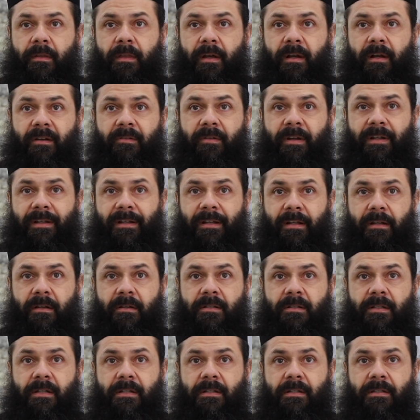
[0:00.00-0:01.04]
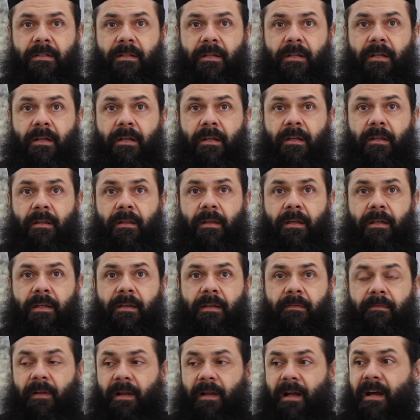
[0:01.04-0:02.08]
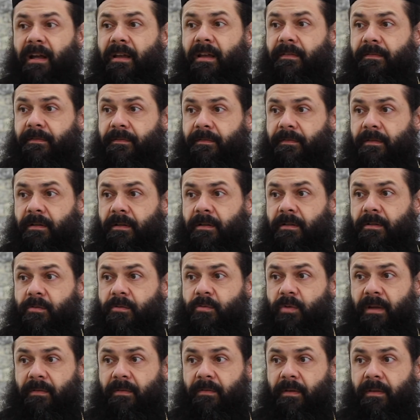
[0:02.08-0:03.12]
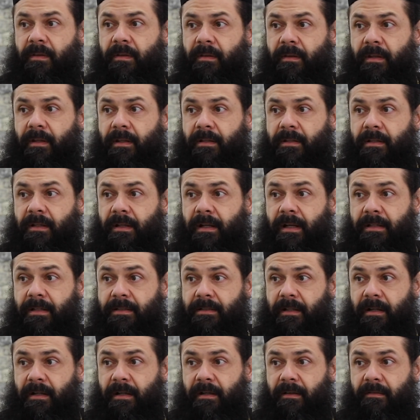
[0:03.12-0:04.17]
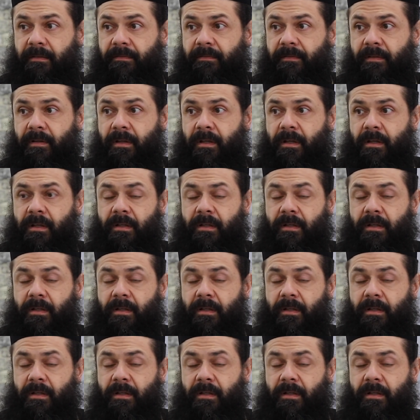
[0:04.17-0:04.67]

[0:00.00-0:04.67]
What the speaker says: the uncreated energies, they give life to everything that has life.